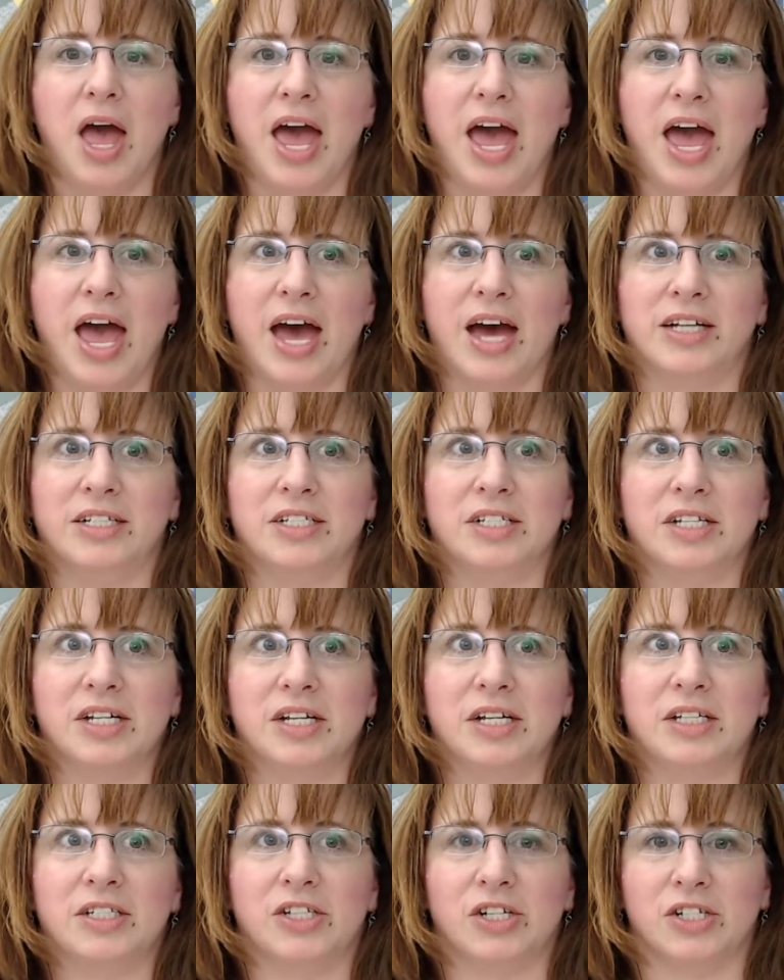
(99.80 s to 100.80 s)
And
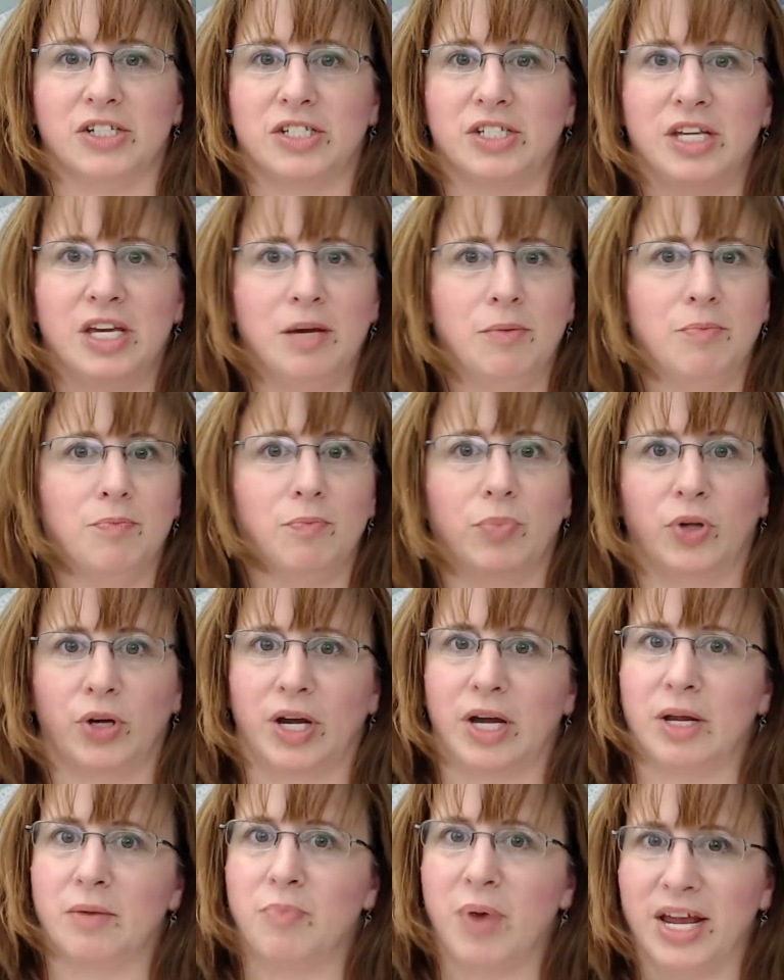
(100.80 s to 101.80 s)
just keep
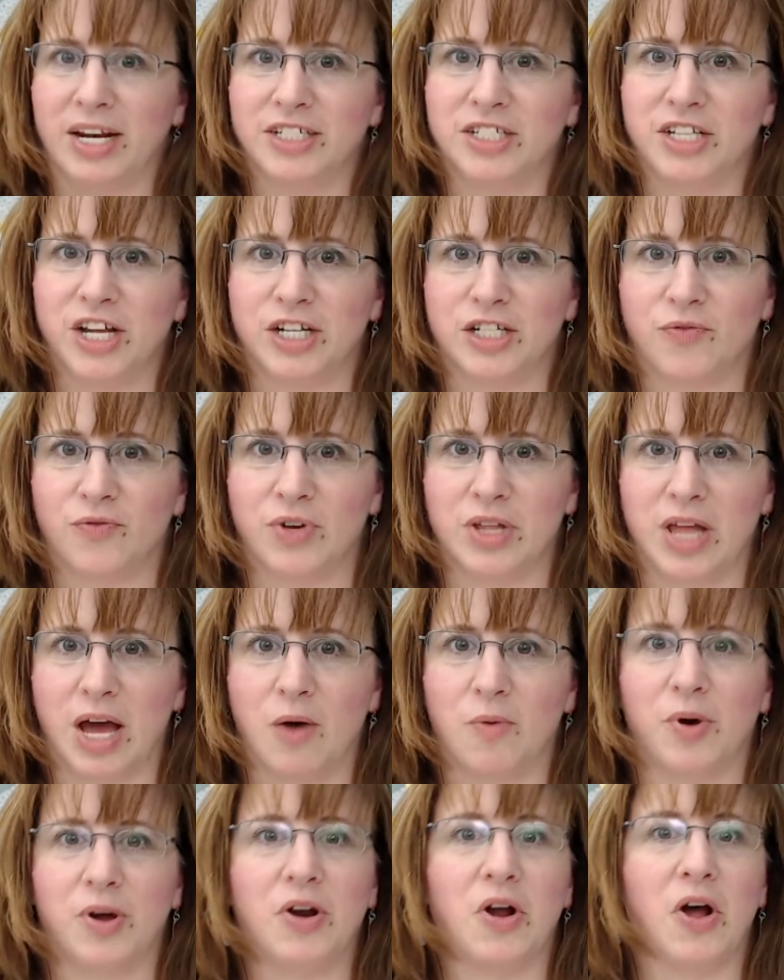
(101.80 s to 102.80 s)
looking, paying attention for that
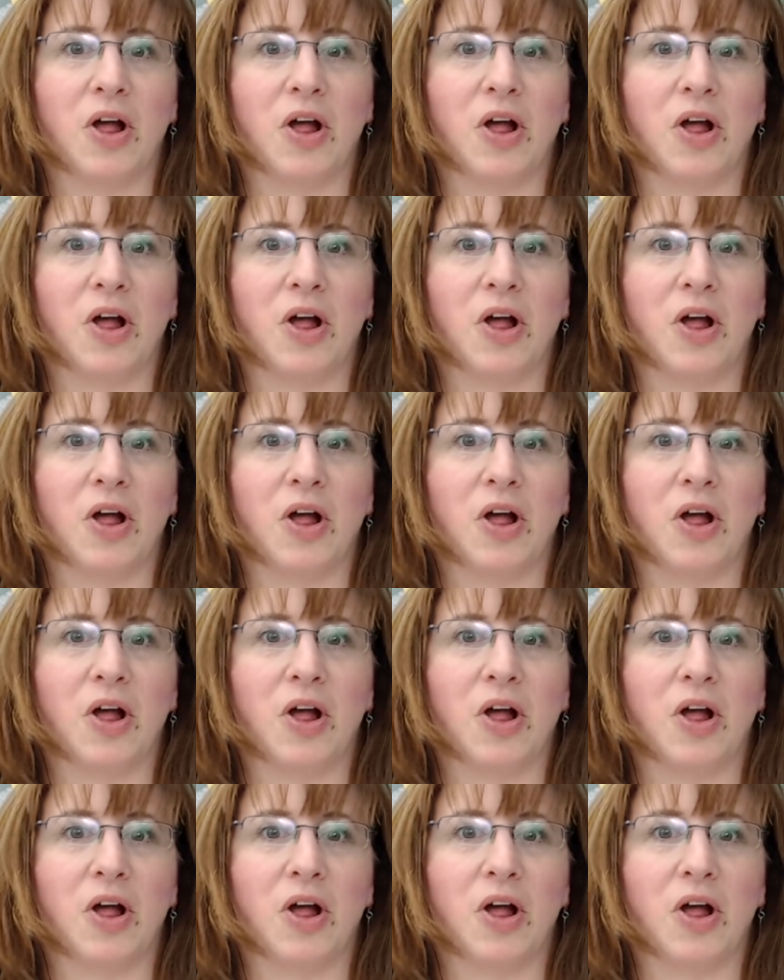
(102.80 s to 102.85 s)
one.